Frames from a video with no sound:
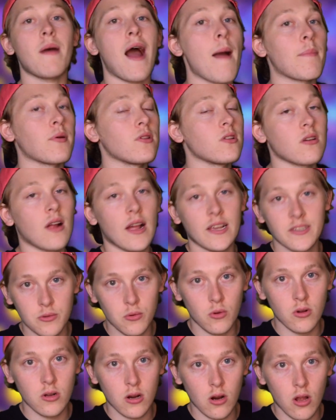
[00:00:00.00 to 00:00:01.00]
popular high
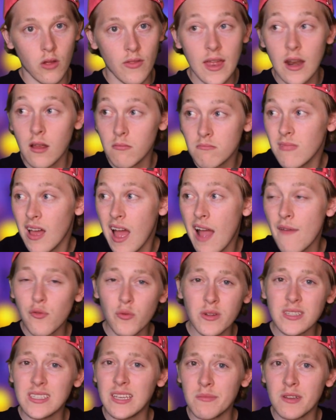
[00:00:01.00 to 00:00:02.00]
school girl that
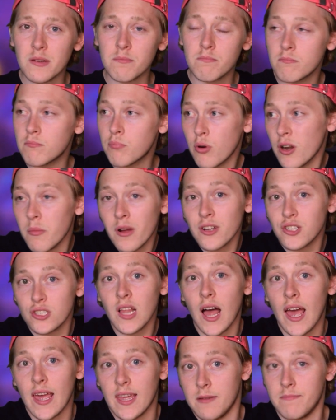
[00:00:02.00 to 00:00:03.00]
everyone seemed to pretty much
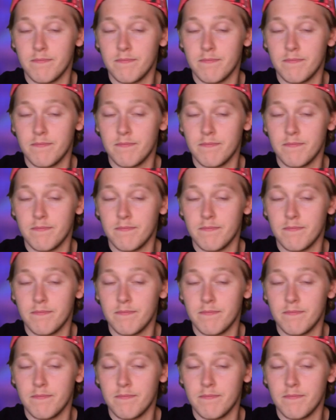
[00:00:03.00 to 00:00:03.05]
like.